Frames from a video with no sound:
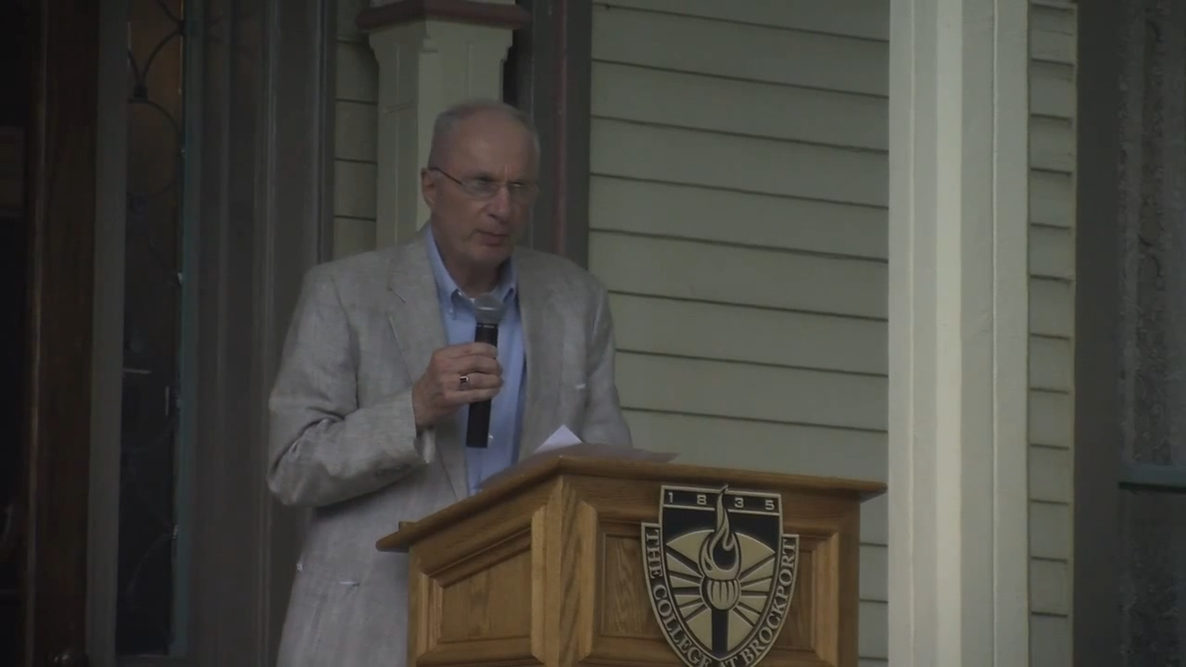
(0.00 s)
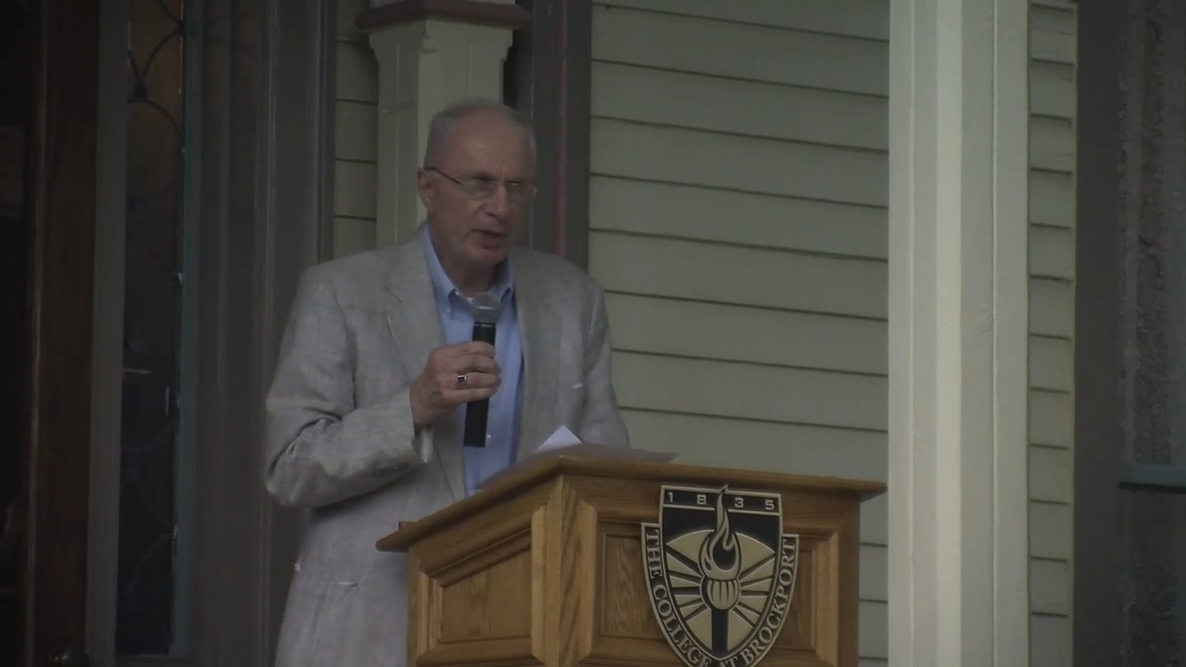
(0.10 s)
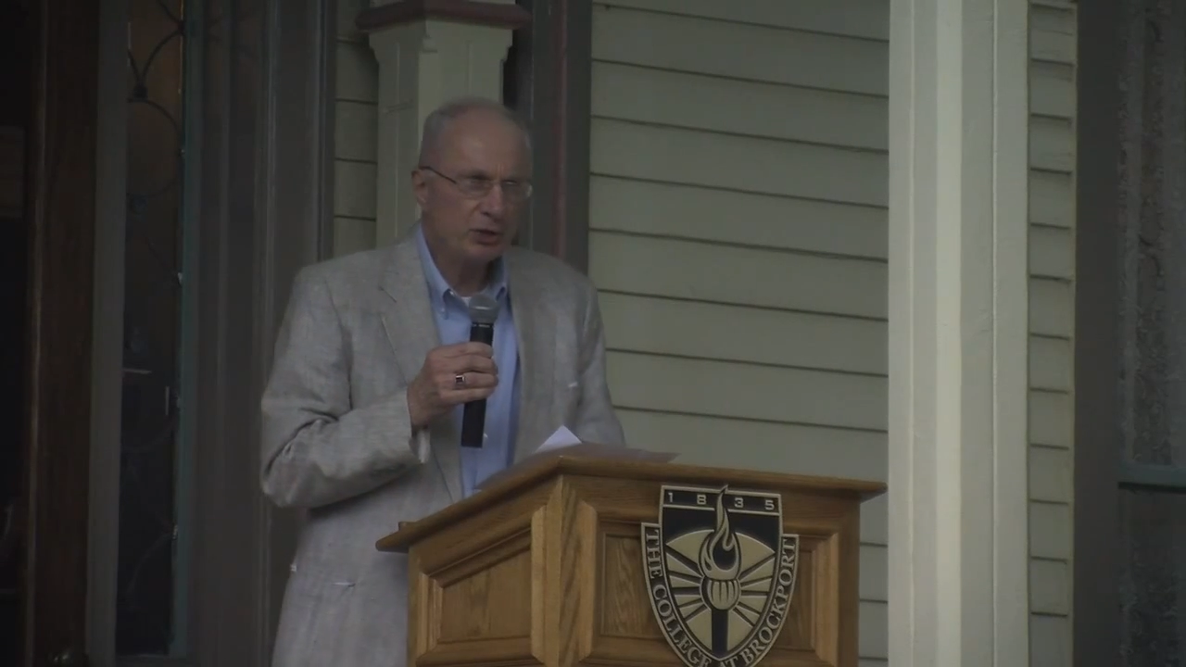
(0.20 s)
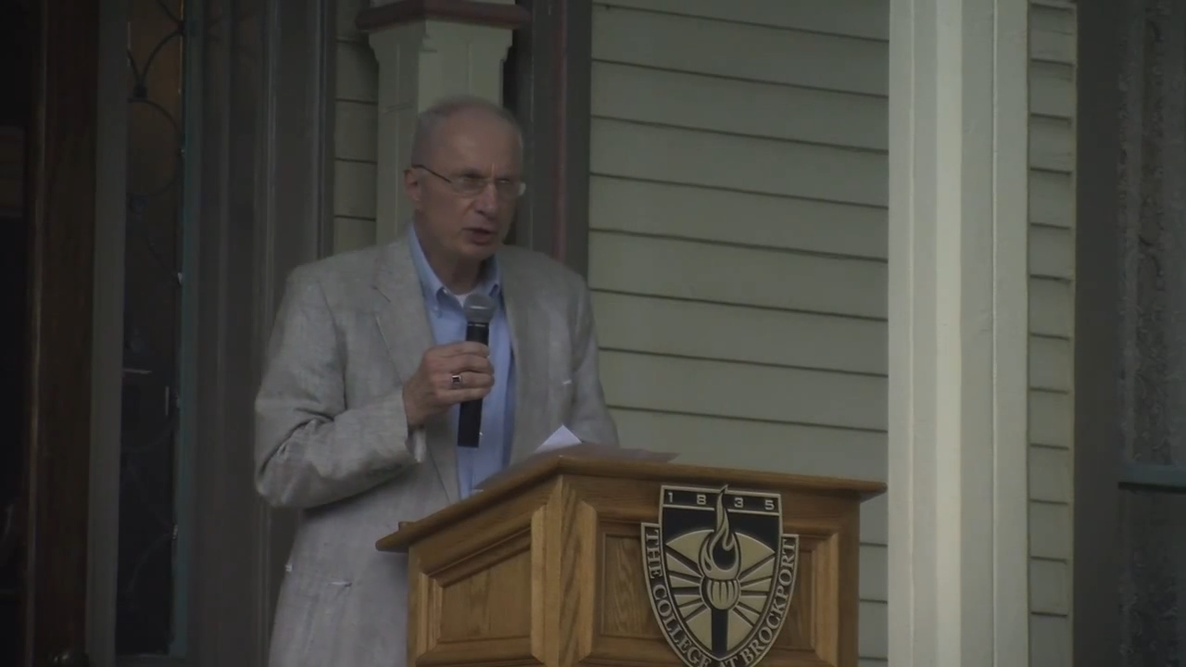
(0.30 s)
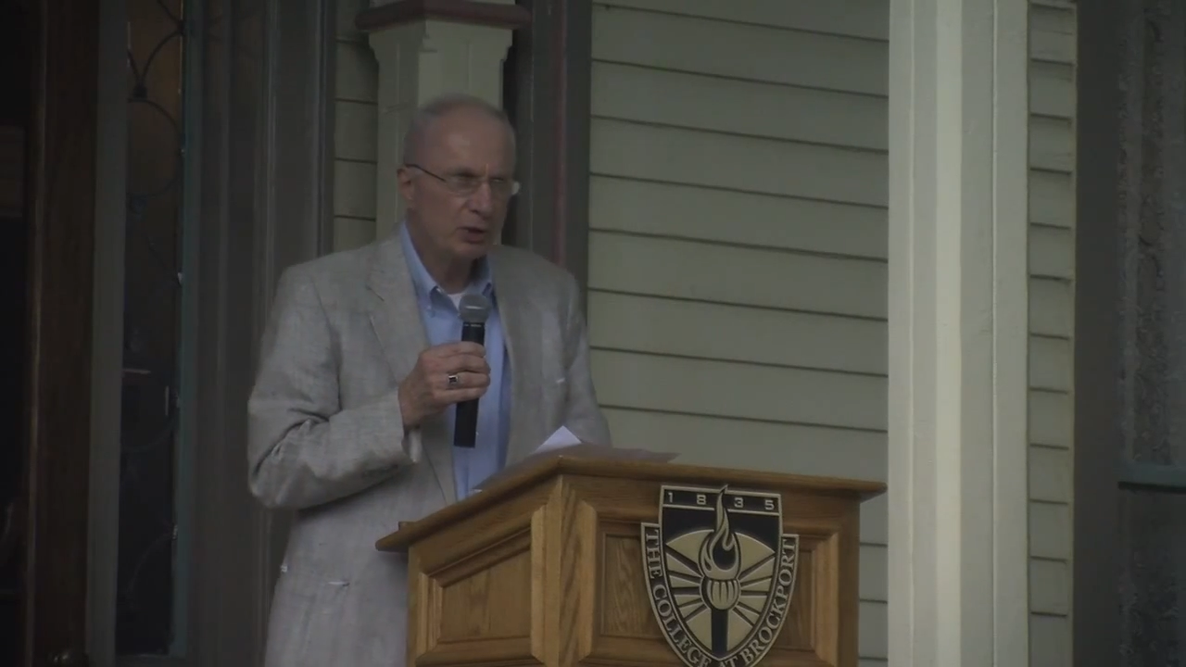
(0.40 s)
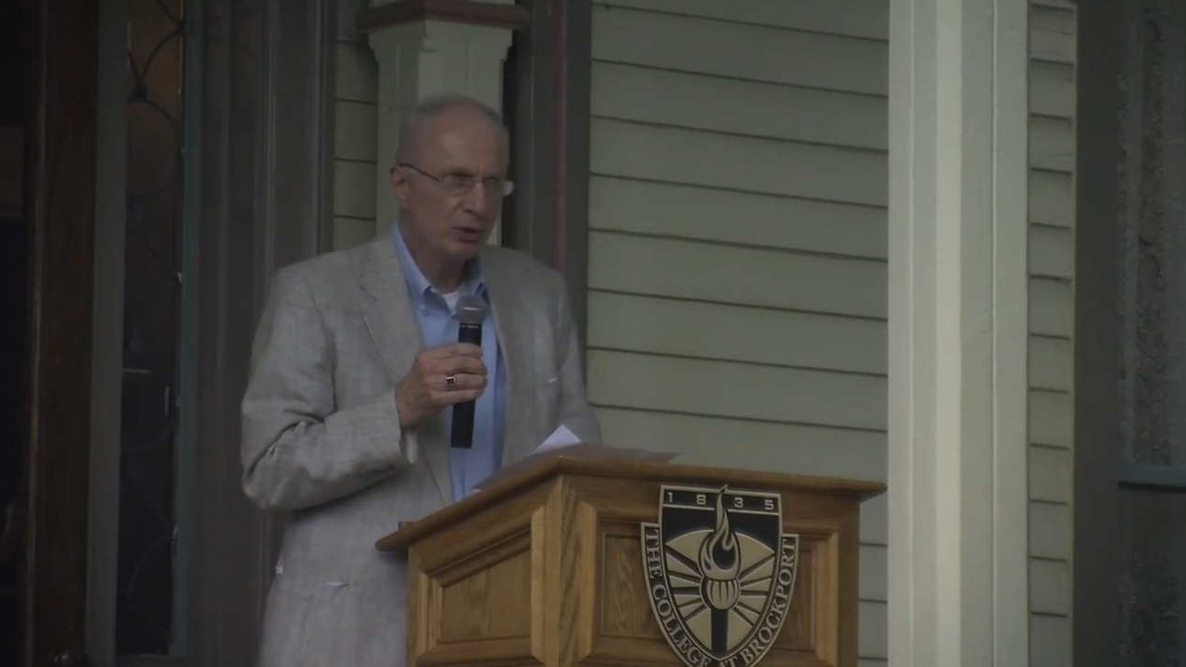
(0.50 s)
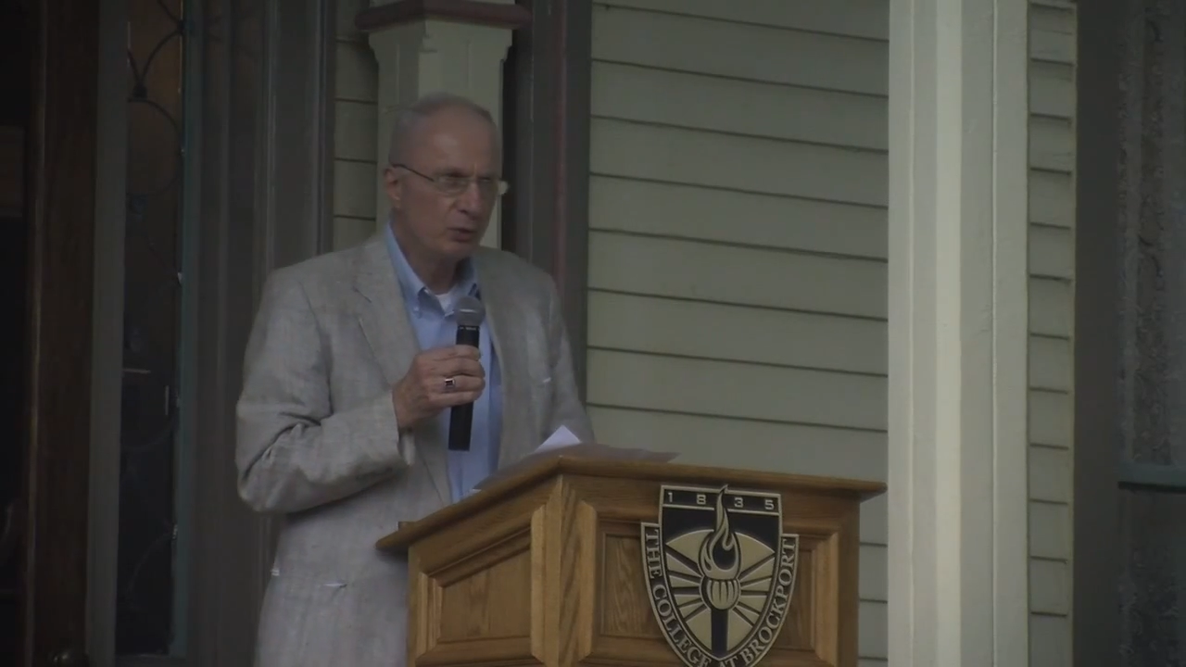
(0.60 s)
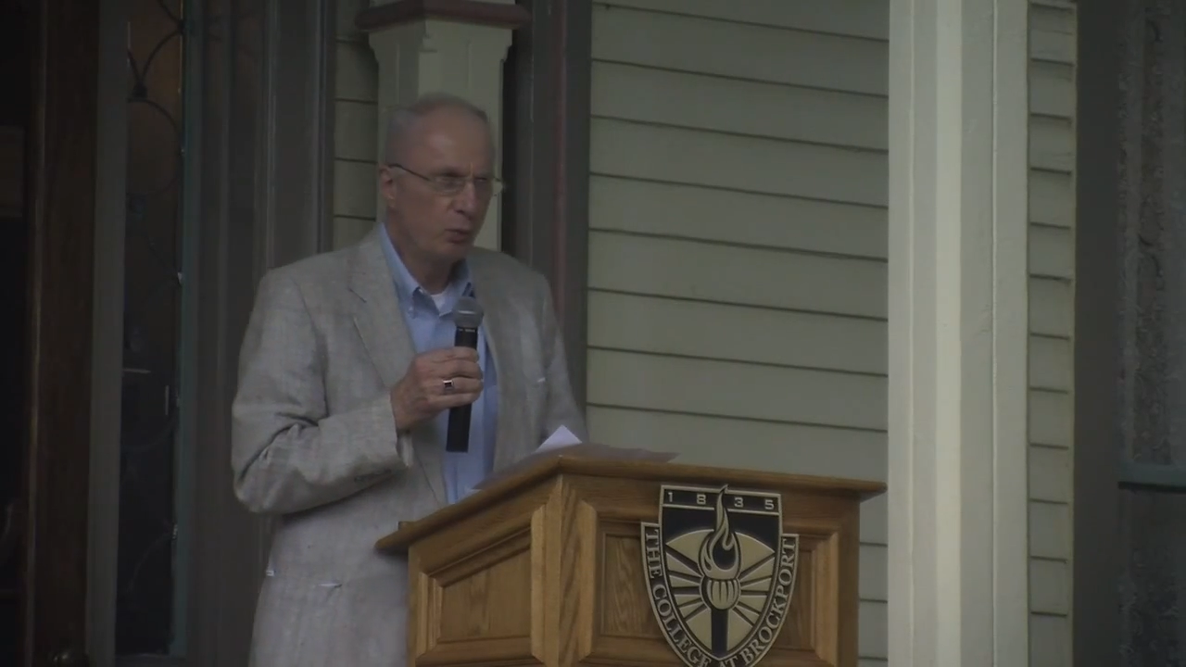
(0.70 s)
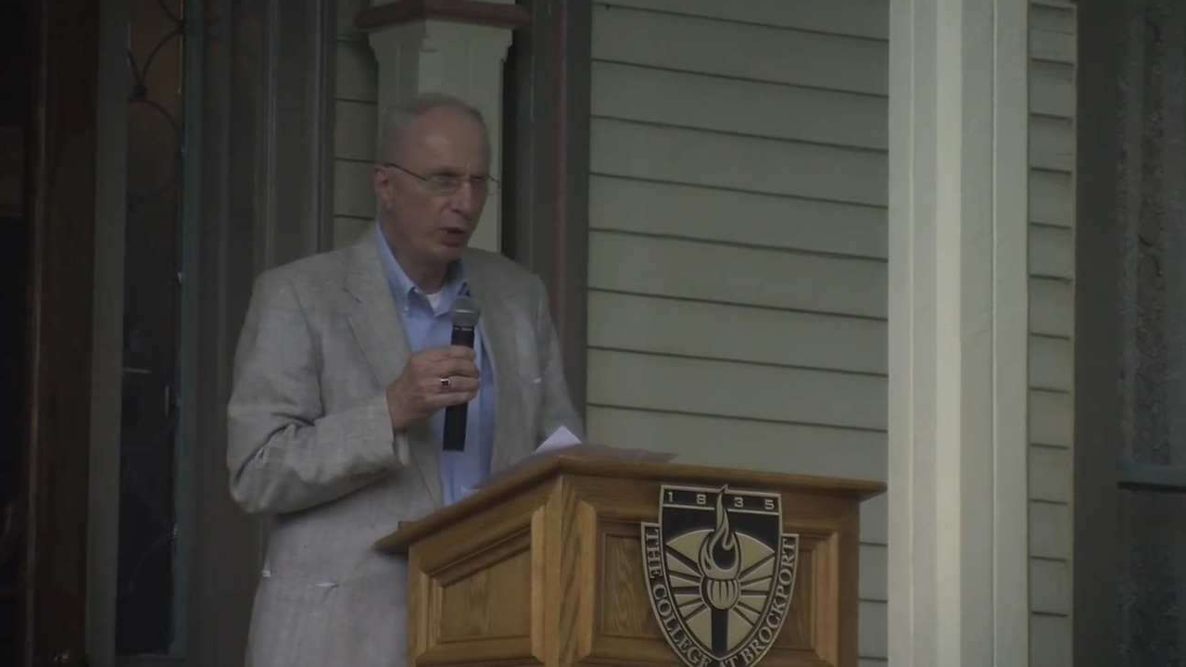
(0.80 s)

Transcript: mention